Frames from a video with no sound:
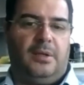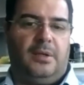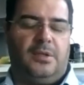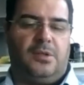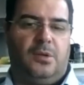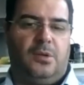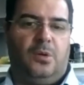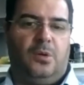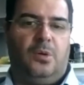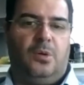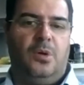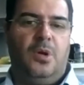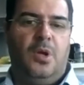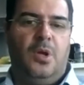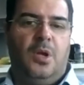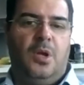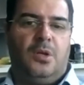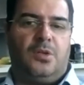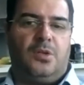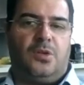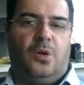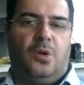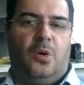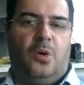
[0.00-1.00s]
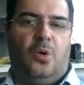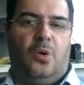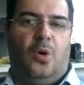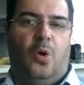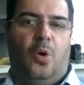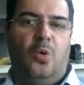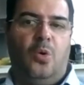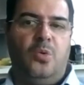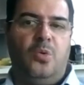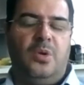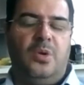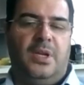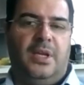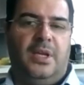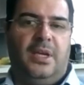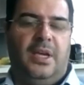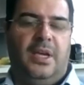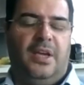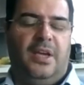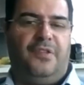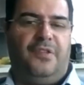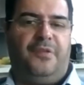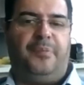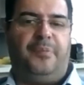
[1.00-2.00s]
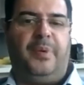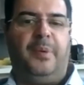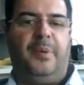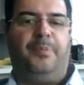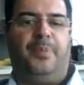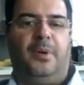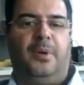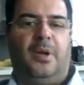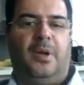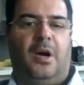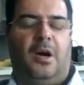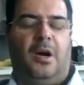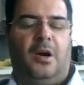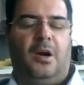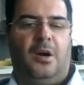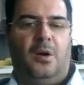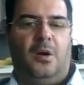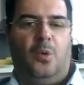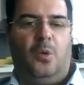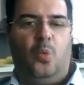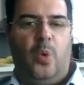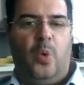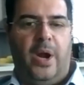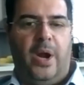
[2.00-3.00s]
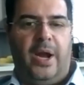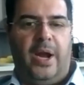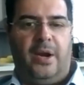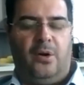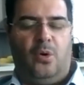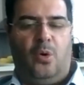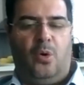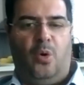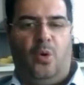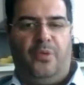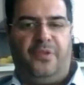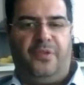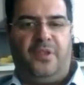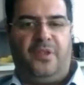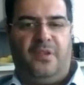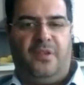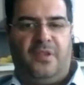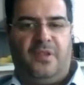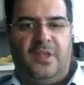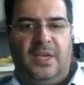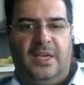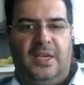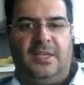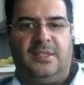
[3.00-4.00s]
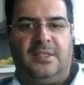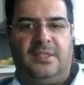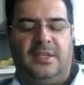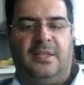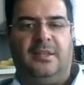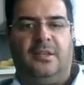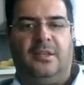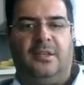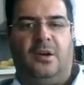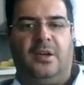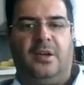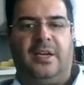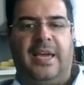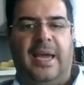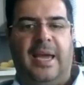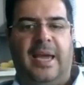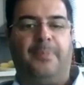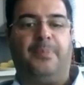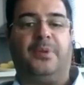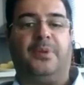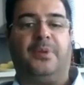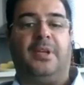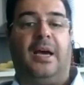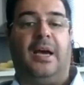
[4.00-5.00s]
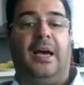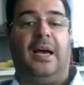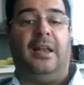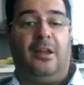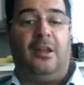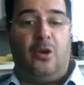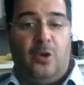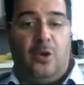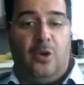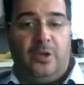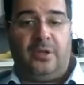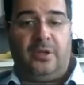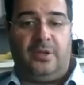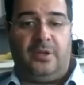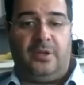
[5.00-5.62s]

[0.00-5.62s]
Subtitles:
So only if people are aware of the things and are kept alert,